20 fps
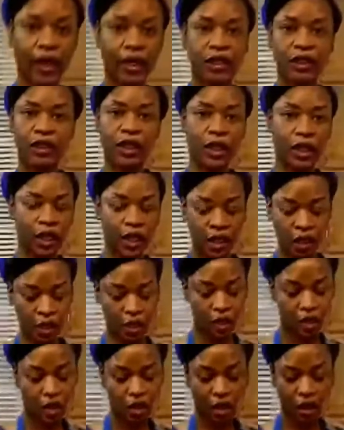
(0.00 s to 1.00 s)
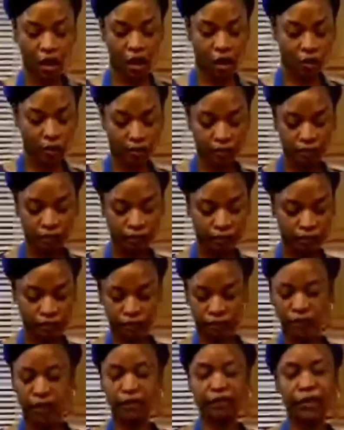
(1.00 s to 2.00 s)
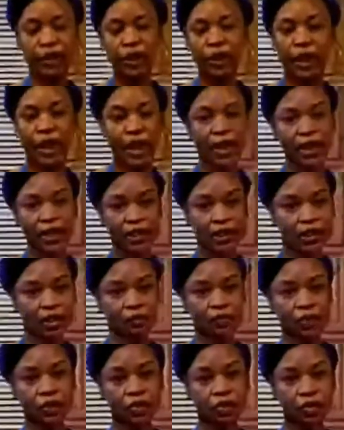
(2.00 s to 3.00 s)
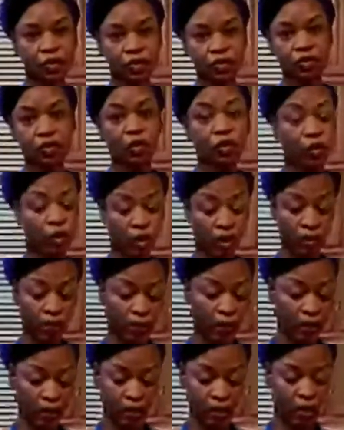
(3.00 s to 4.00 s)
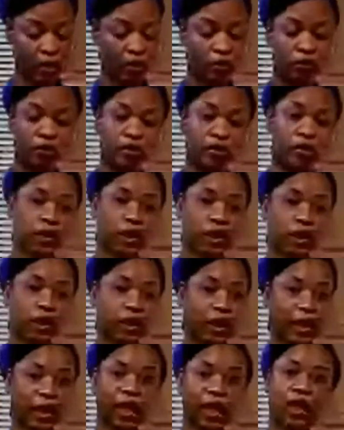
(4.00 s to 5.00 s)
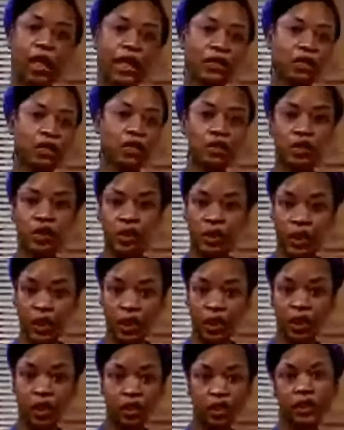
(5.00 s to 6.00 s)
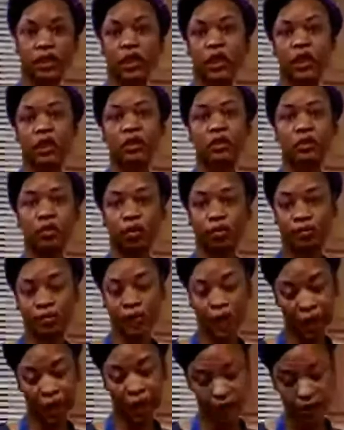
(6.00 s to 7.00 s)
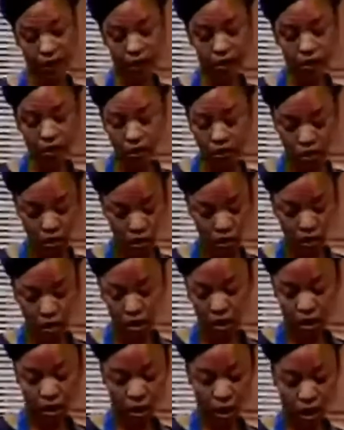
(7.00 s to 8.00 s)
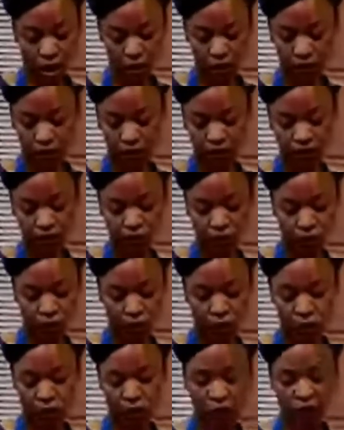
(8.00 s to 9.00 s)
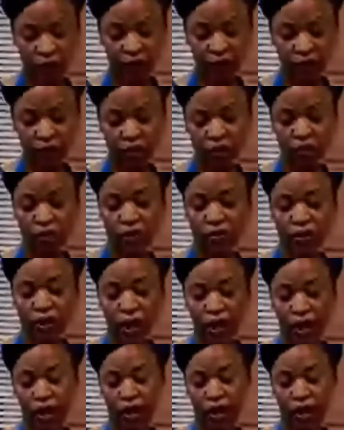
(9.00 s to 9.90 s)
fancy vegan egg substitutes, or make your own using, like I like to use chia seeds or flax seeds, or even use